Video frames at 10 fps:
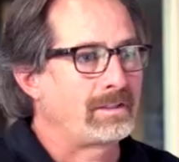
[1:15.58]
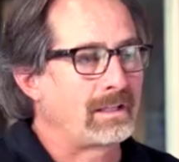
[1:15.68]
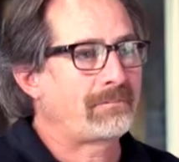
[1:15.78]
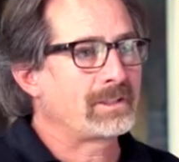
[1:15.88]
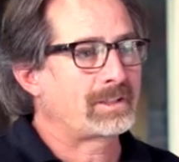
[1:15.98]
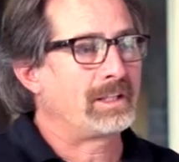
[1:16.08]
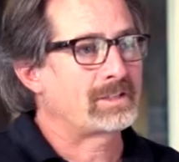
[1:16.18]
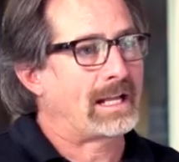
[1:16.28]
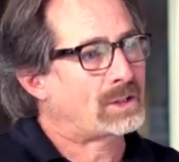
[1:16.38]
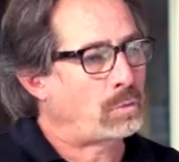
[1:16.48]
The difference
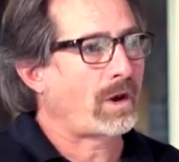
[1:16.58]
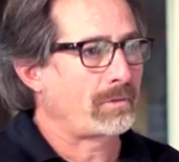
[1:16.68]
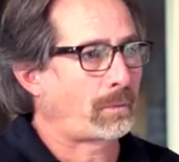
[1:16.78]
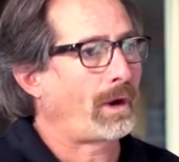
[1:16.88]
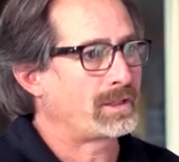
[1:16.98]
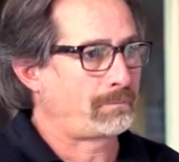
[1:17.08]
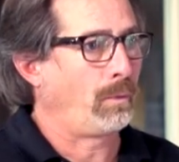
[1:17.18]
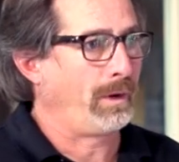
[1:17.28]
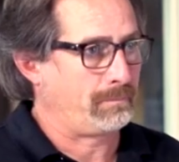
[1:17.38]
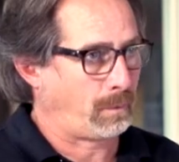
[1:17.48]
is that's one of the price
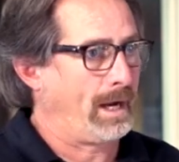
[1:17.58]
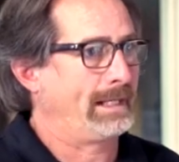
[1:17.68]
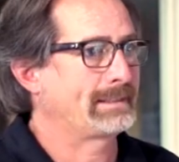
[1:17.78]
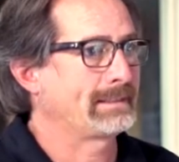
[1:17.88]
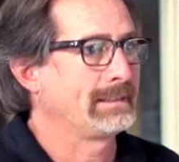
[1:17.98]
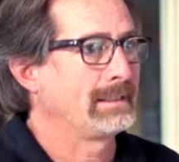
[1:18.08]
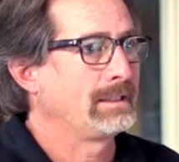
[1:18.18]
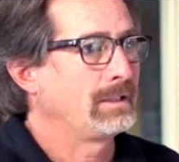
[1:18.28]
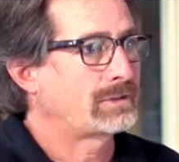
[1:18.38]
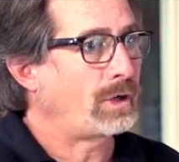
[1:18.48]
point breaks.
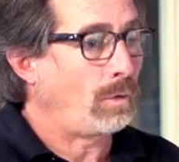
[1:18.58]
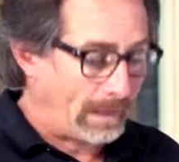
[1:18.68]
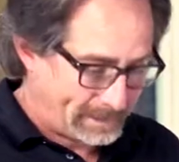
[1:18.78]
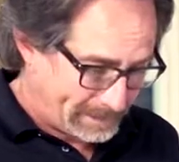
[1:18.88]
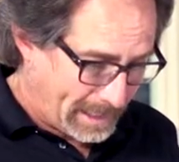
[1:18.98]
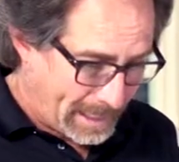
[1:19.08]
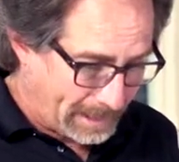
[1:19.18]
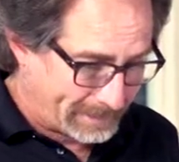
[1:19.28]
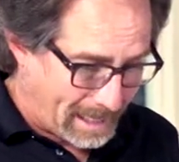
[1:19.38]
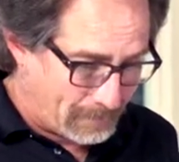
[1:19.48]
So let's say a
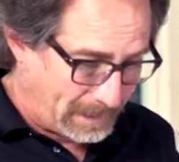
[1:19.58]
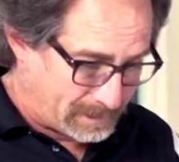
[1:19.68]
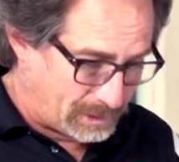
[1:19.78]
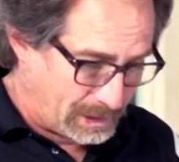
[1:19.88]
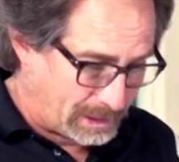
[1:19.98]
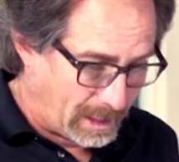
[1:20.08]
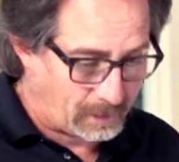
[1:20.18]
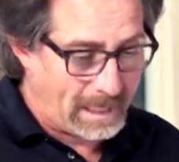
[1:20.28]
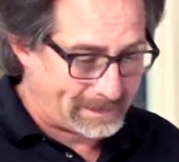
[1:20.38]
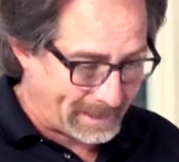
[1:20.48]
diamond is G
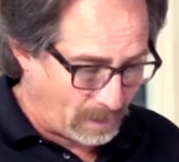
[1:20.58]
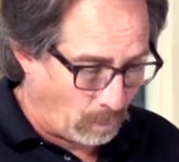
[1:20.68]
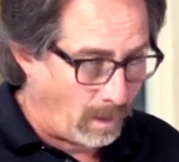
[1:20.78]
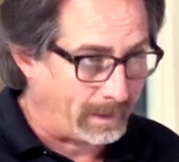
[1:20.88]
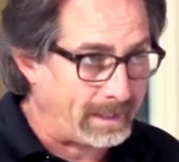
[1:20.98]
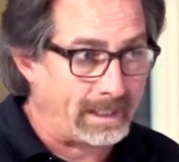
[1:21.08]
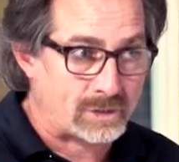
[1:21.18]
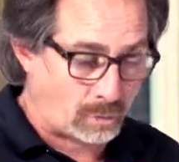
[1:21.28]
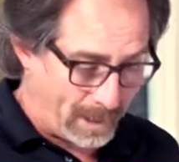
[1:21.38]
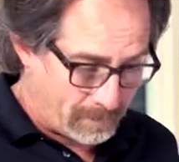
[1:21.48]
color SI1 and it's
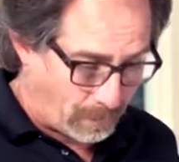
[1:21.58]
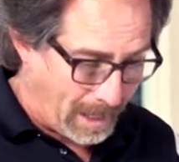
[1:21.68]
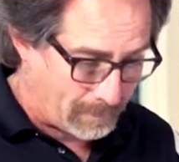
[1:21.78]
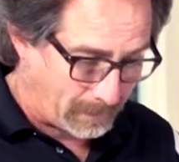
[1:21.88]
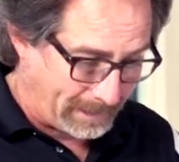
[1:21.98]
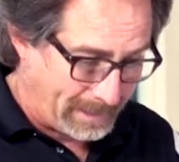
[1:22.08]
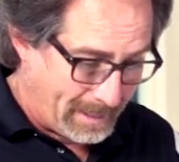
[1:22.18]
graded properly.